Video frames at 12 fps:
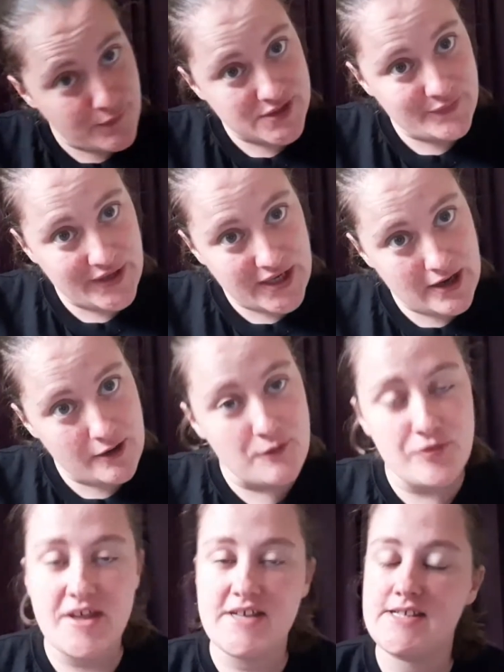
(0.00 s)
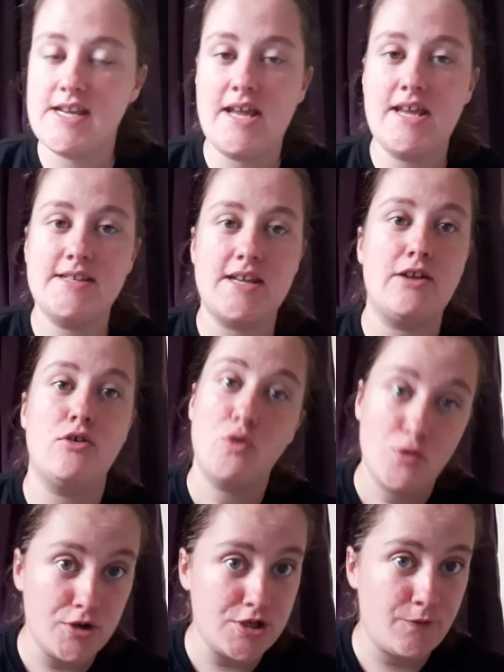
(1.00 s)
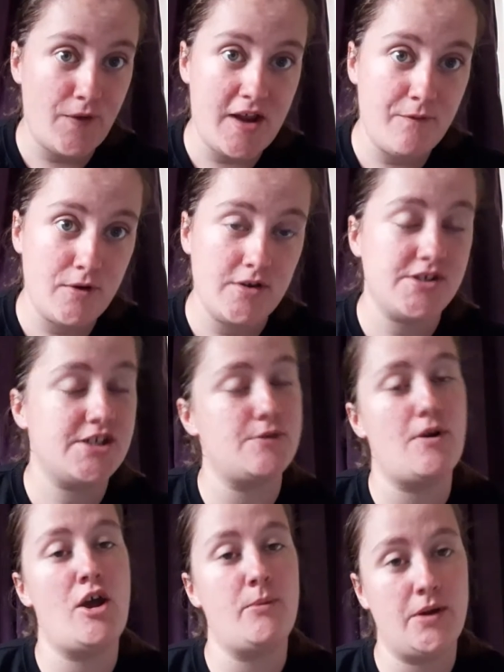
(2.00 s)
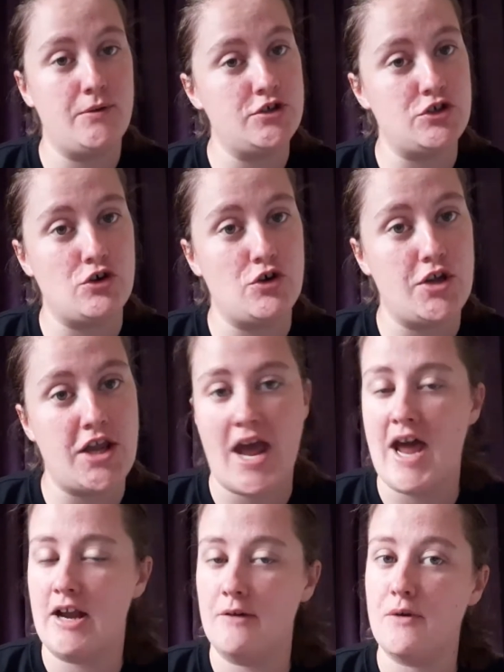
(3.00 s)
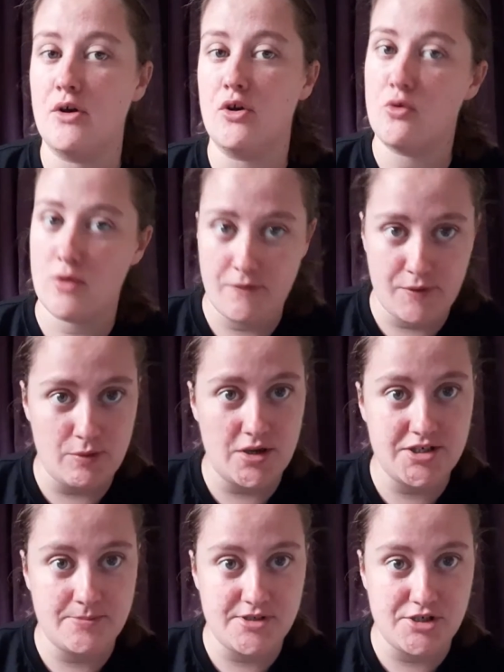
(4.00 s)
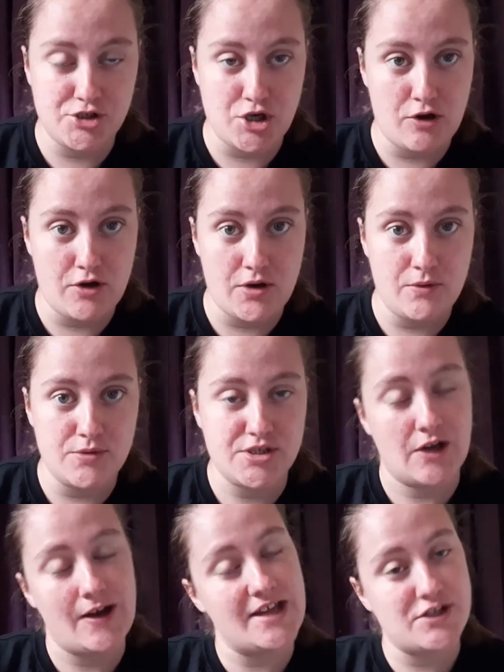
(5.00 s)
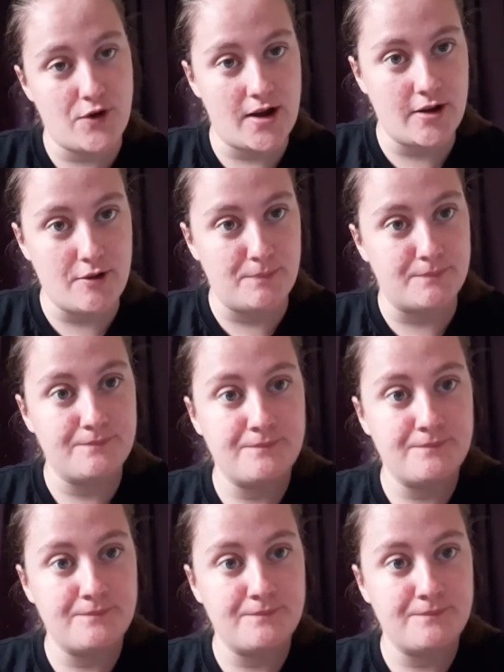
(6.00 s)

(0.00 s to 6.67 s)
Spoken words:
Video. This is an August favourite, so I hope you enjoy, and I've got quite a few items to show you, so let's crack on.